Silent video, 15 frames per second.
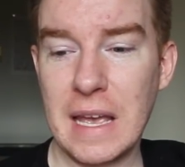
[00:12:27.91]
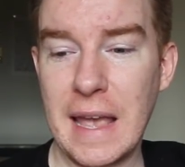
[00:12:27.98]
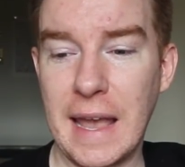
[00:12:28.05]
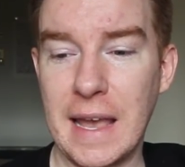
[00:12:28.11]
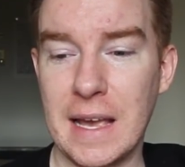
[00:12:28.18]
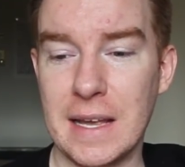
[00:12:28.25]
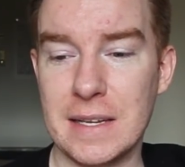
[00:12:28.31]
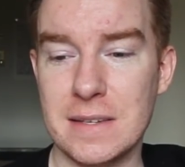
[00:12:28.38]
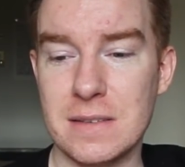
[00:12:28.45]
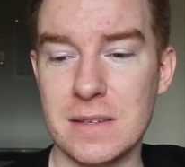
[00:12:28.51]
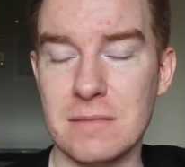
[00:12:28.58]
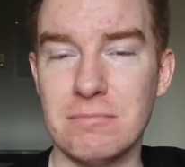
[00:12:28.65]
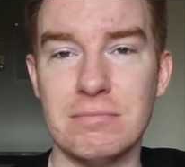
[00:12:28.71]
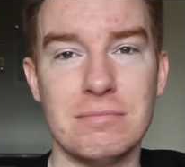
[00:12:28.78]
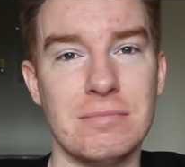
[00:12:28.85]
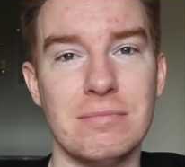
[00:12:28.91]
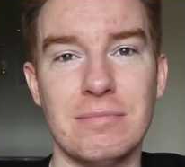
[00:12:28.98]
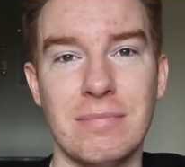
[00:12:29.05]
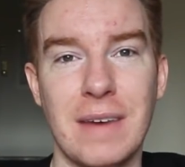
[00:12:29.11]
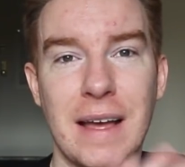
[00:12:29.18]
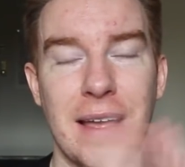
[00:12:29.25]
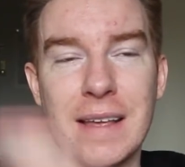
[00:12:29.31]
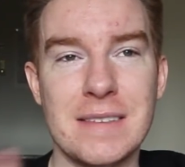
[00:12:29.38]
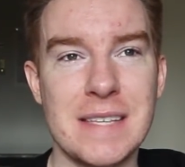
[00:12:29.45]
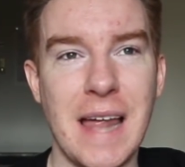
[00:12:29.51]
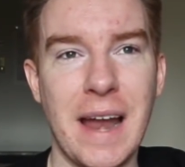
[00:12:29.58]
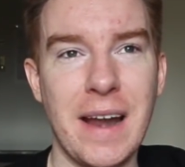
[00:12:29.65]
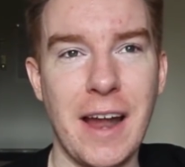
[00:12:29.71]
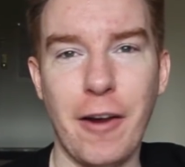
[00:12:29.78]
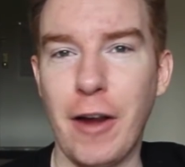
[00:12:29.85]
And is
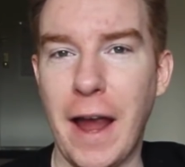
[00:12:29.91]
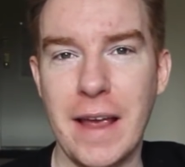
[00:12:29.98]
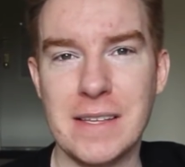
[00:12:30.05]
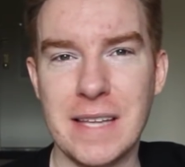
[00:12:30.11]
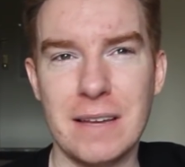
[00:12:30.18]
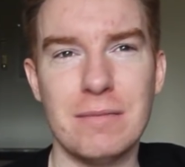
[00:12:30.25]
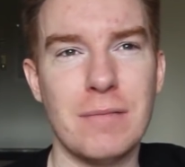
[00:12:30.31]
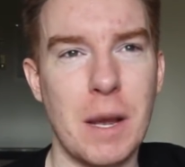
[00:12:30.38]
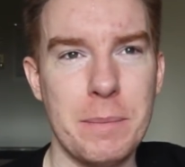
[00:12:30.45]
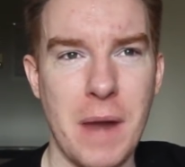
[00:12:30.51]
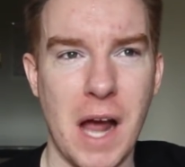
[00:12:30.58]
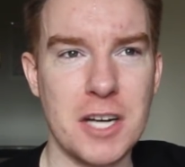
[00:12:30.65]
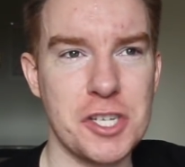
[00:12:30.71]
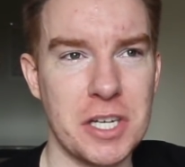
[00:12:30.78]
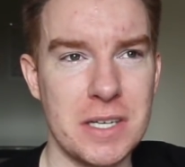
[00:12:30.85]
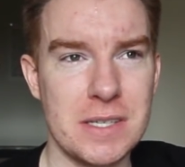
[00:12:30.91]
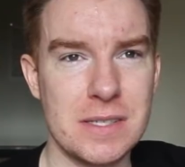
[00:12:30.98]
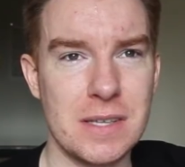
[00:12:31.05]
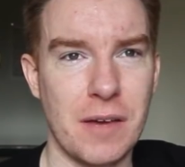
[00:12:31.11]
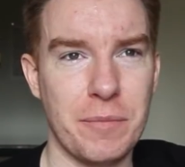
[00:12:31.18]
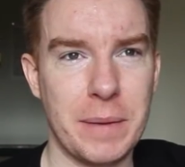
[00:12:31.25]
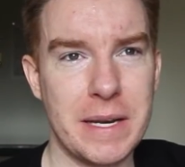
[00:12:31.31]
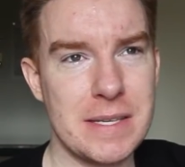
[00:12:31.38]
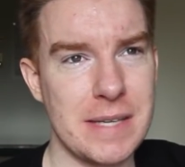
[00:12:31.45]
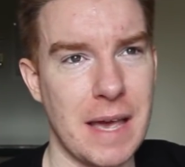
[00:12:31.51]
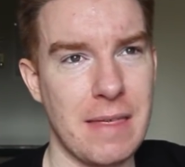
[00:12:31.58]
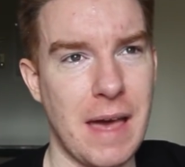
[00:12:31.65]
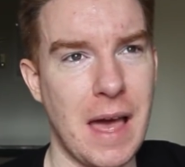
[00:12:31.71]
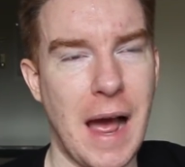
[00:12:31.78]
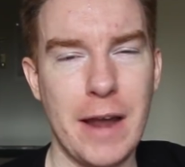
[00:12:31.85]
that our, is that obnoxious of me to say
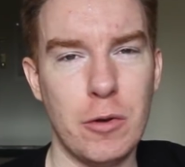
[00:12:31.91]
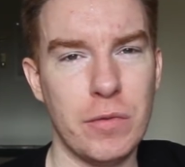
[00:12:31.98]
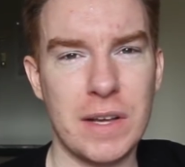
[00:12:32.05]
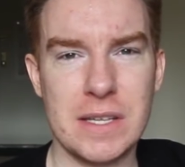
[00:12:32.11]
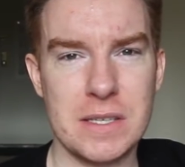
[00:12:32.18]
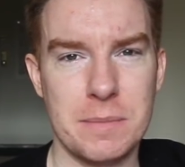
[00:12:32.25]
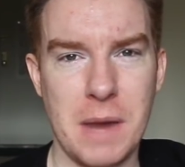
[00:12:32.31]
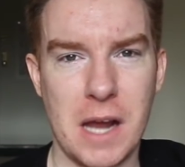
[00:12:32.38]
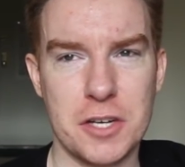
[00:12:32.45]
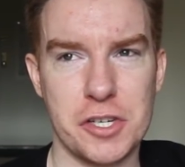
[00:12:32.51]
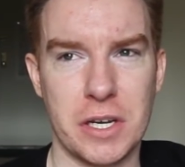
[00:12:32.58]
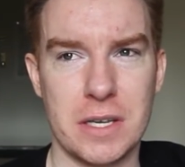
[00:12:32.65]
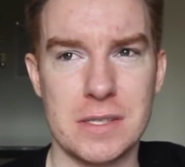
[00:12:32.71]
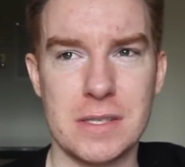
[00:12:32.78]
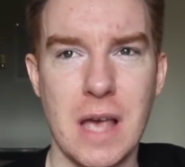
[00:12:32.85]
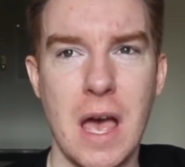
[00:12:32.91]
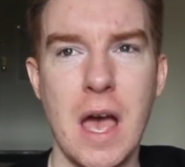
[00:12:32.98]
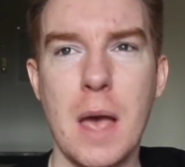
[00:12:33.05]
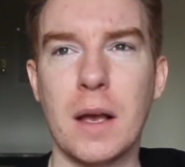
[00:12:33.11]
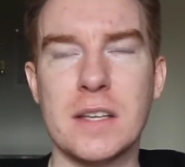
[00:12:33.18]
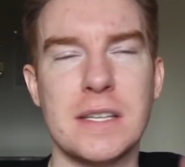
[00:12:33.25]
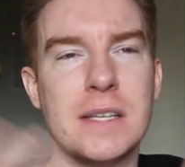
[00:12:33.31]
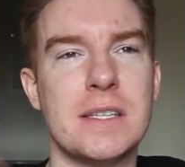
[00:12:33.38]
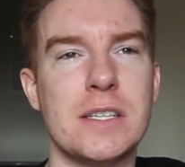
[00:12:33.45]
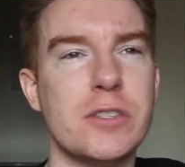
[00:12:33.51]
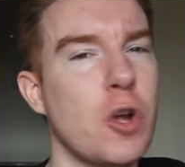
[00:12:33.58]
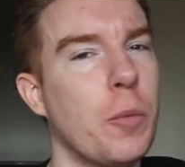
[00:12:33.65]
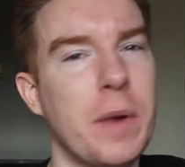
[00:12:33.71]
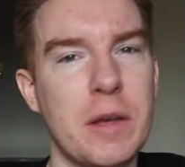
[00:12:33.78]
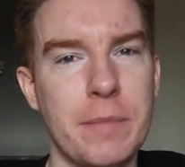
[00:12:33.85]
that? I don't think it's obnoxious. Because I see
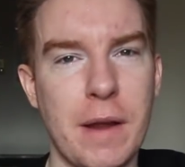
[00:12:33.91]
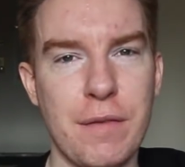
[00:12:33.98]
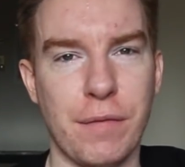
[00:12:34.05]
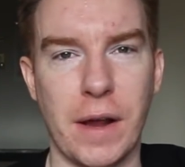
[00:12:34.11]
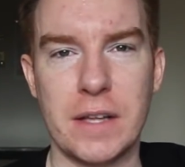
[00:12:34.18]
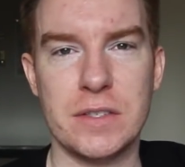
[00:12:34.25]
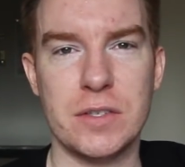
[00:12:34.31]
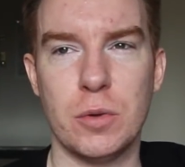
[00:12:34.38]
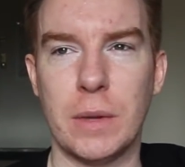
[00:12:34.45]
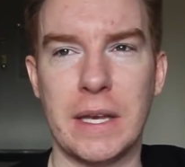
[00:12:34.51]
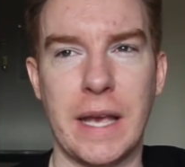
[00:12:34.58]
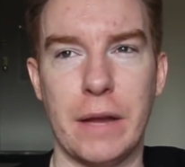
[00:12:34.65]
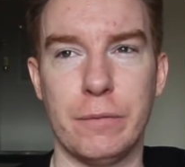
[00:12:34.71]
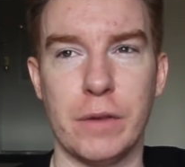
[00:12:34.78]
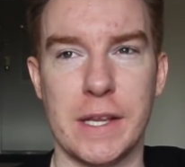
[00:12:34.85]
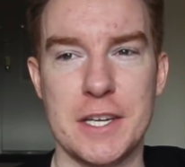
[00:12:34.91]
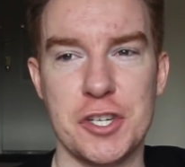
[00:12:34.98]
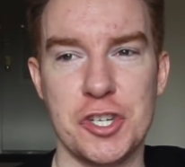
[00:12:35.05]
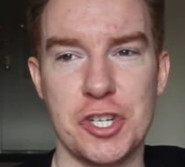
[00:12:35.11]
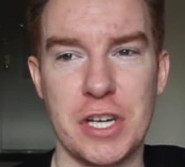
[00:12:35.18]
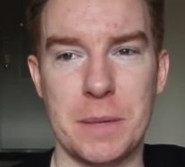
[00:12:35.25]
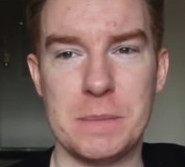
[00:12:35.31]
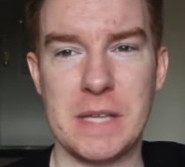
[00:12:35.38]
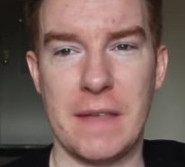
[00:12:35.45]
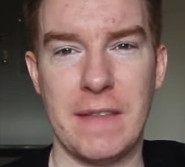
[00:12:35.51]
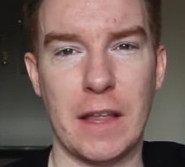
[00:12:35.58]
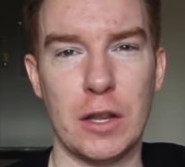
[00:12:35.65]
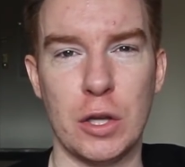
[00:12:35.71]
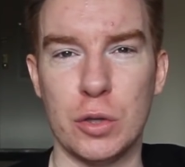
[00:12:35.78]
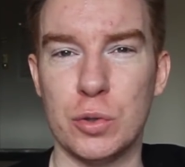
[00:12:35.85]
so many of my friends who like get in relationships and
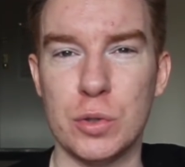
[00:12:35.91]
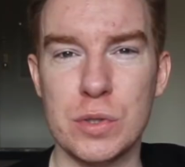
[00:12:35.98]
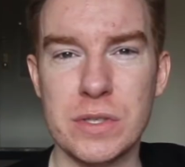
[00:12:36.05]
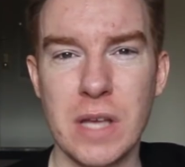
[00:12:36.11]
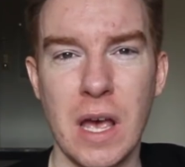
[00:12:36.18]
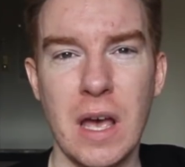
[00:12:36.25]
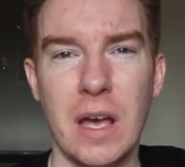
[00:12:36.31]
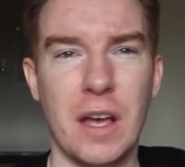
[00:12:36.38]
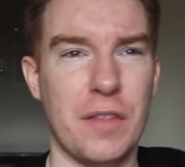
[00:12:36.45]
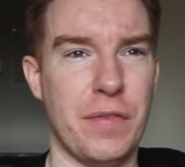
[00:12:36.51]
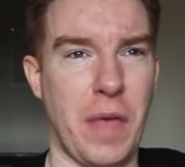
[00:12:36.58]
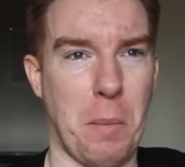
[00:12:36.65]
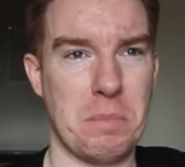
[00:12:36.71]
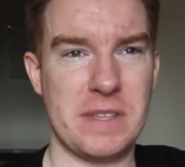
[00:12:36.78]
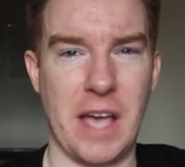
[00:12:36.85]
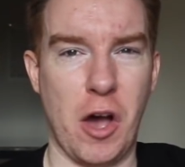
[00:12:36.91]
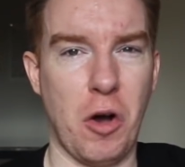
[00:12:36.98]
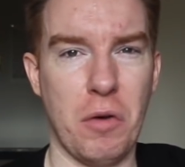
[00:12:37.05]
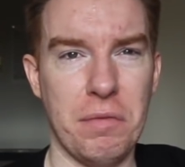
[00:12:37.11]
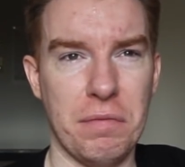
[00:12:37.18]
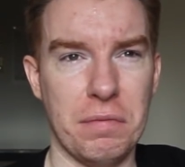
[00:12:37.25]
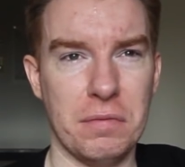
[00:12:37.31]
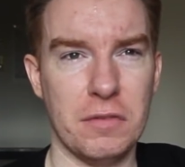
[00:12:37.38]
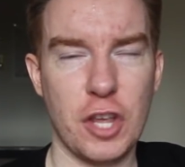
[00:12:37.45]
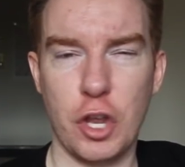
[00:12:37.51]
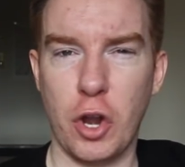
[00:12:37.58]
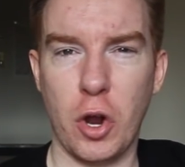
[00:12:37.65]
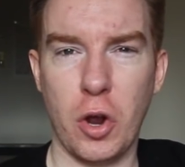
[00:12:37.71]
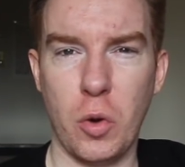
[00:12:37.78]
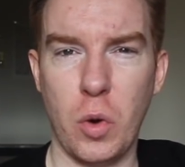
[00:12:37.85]
they lose themselves, you
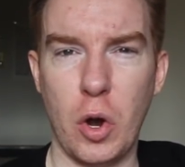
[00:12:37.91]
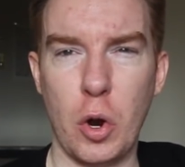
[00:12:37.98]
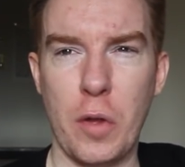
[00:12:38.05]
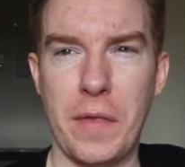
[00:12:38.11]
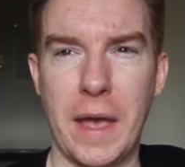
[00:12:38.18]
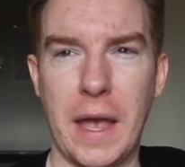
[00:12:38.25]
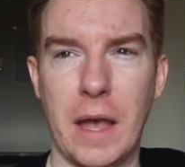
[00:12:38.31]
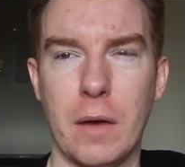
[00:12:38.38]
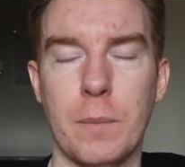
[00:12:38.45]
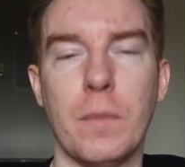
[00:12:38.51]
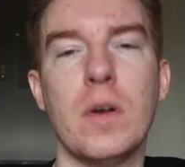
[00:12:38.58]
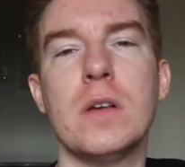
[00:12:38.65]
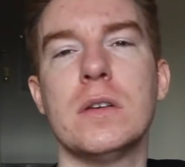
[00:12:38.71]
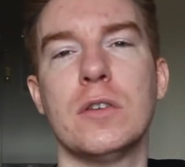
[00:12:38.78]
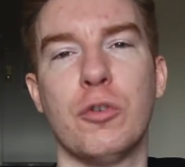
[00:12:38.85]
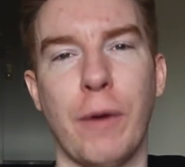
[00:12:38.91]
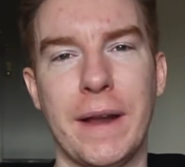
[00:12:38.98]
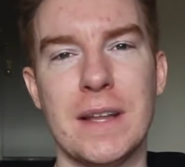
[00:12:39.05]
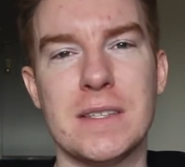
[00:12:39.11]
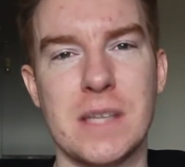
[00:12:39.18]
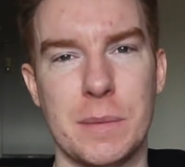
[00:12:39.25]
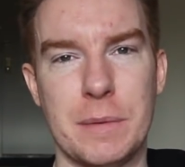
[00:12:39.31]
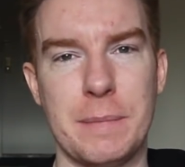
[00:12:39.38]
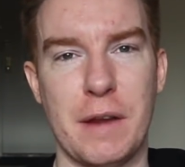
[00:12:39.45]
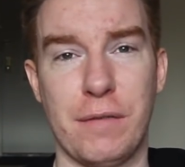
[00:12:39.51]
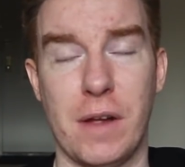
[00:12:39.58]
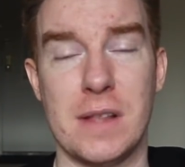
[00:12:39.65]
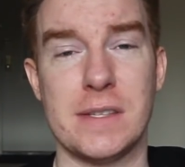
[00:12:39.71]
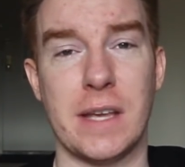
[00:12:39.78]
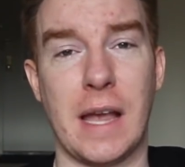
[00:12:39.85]
know? Or they, granted some of my
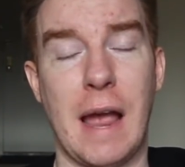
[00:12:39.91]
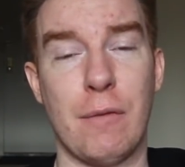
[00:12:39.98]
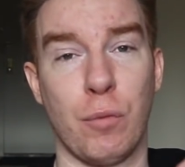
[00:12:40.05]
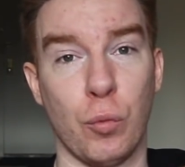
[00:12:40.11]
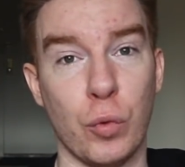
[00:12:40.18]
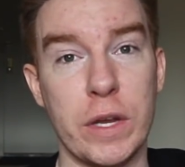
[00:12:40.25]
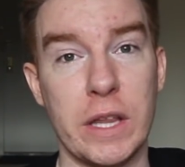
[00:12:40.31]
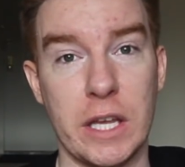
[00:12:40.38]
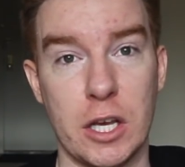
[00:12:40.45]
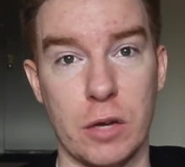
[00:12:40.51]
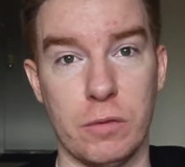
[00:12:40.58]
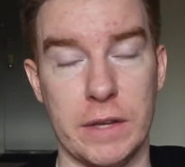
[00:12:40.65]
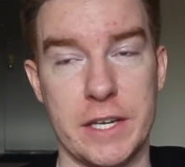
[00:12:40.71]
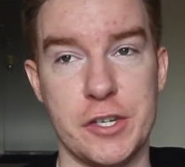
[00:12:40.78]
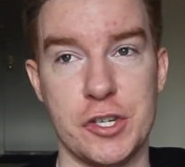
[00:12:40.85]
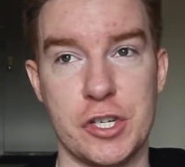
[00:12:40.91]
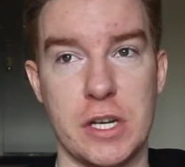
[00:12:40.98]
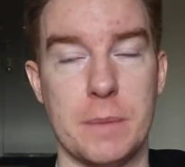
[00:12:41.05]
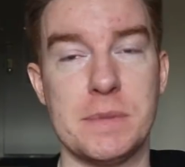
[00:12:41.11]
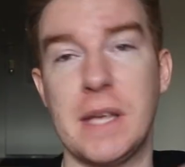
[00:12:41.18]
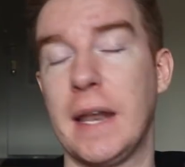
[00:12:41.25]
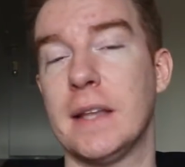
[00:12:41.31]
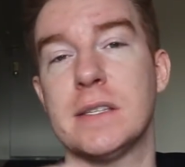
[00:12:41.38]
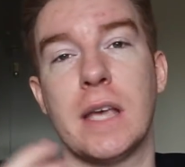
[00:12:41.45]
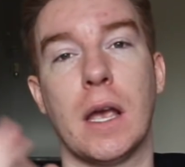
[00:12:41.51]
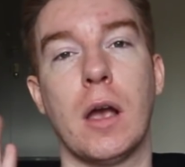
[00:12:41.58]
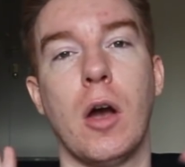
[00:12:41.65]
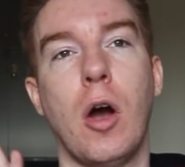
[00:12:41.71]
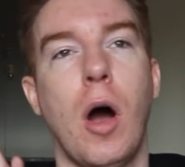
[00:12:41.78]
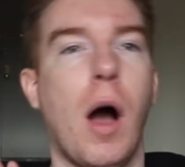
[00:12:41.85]
friends like have really good relationships and it's like
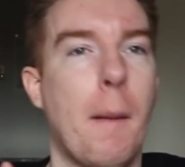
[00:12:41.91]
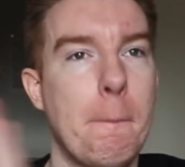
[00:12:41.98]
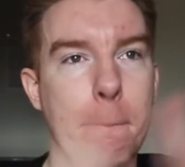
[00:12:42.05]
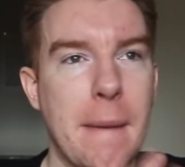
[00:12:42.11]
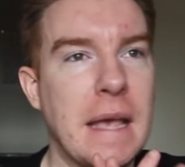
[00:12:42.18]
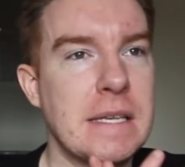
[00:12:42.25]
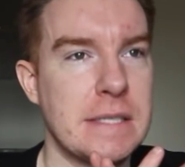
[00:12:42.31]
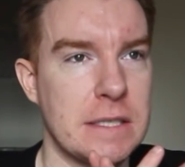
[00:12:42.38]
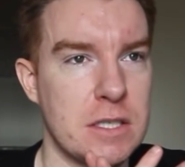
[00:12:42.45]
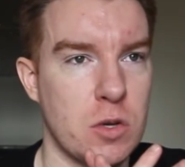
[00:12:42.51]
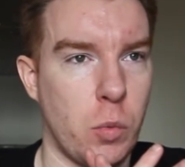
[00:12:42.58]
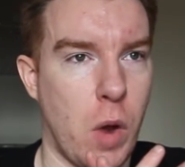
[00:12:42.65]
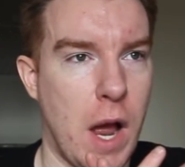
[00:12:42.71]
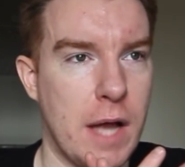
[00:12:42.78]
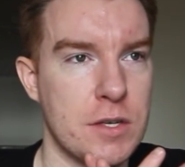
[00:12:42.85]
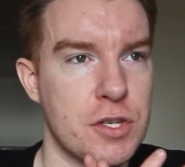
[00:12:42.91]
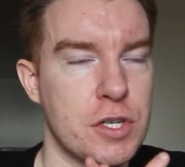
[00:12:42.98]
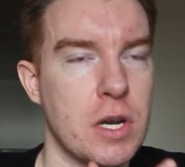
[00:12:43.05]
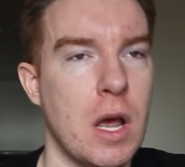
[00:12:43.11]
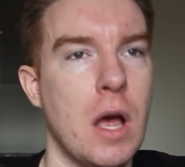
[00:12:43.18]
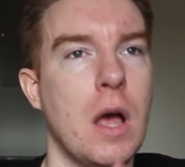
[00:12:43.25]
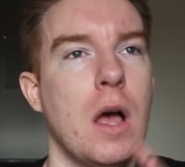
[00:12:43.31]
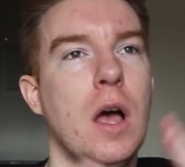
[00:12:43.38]
amazing to watch.